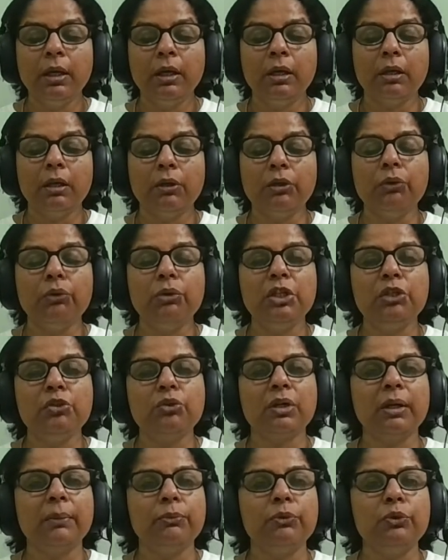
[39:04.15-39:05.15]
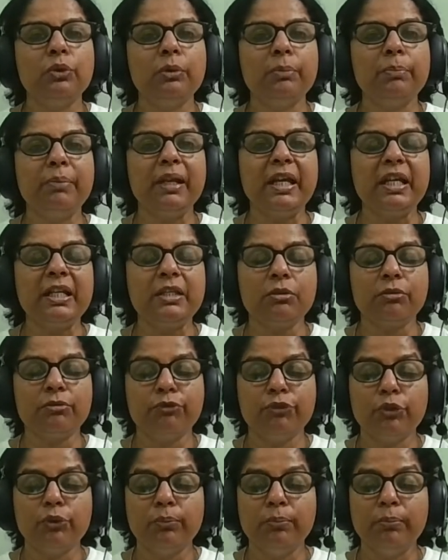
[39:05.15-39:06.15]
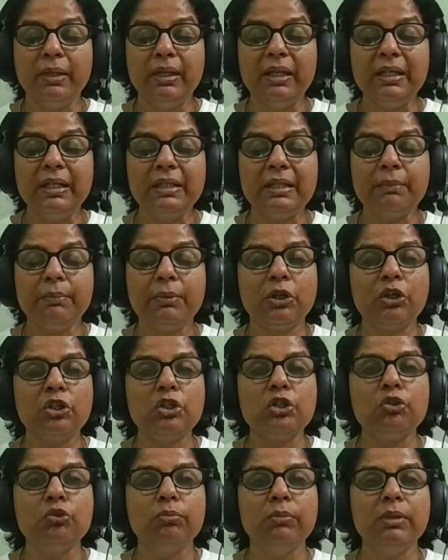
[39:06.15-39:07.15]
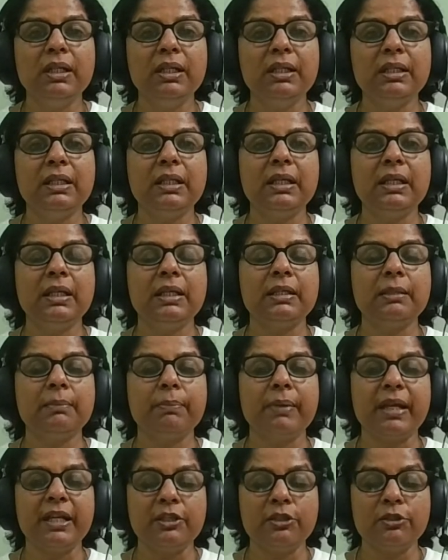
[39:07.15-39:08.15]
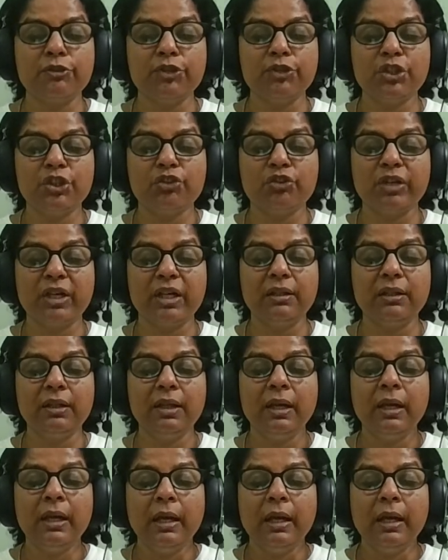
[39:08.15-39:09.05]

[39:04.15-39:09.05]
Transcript: now you need to come to a place of humility because humility is a place of strength